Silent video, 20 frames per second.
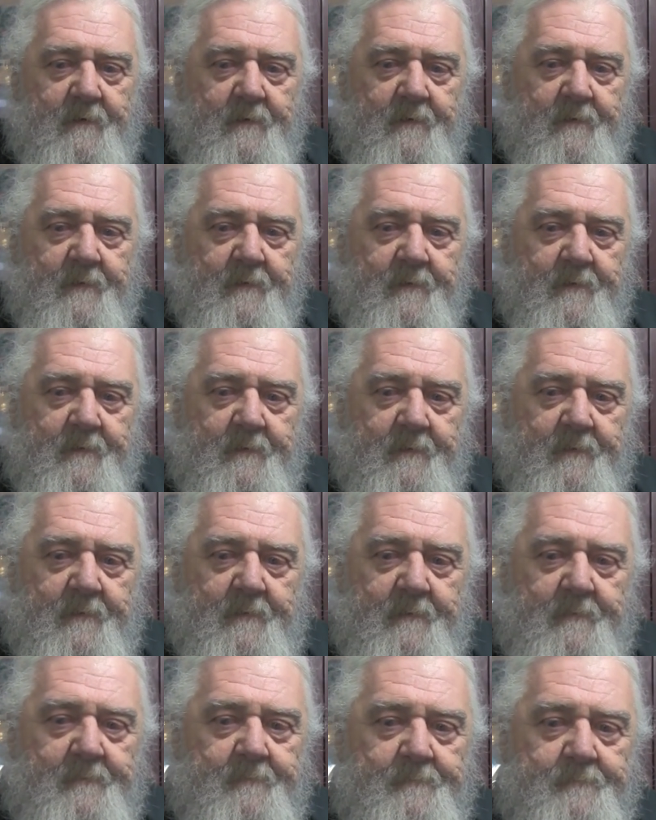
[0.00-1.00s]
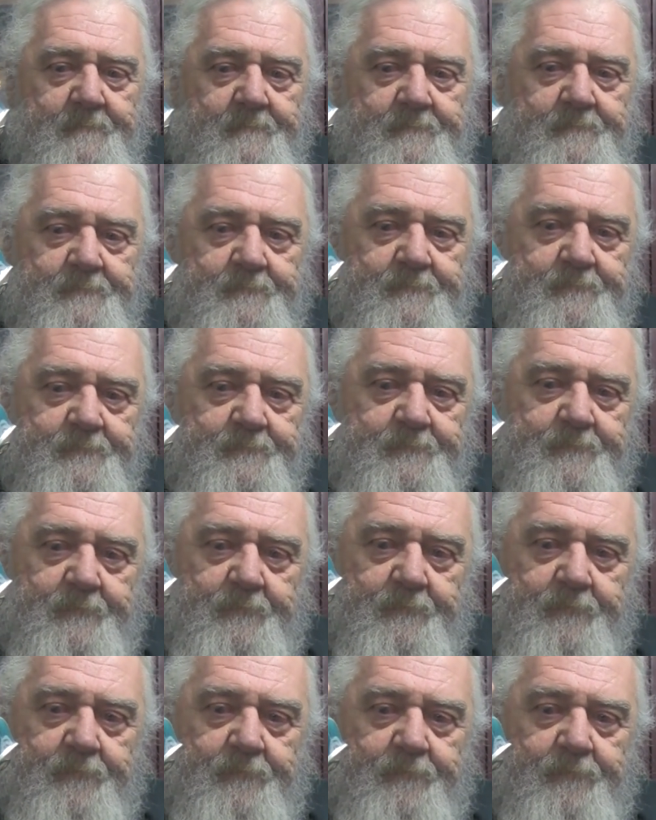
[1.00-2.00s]

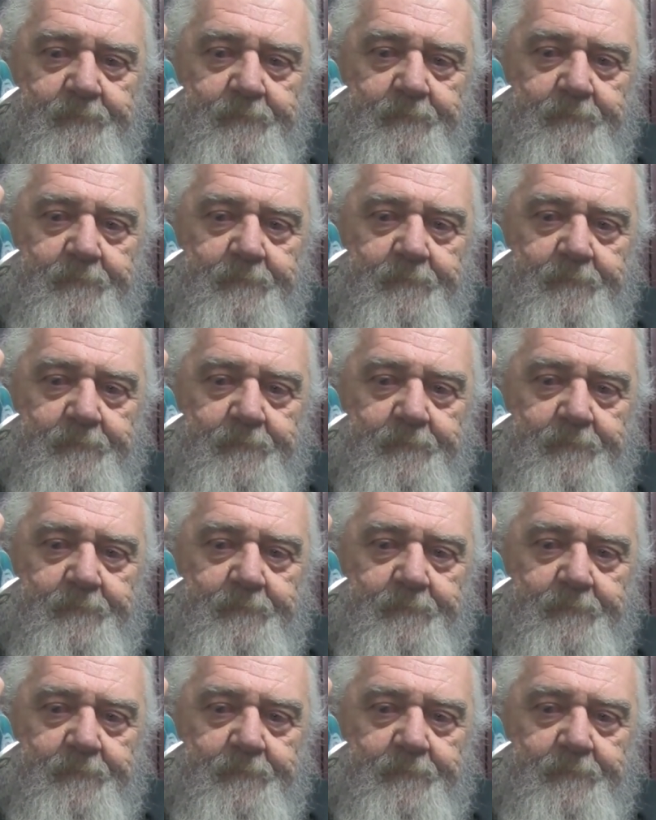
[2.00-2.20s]
(silence)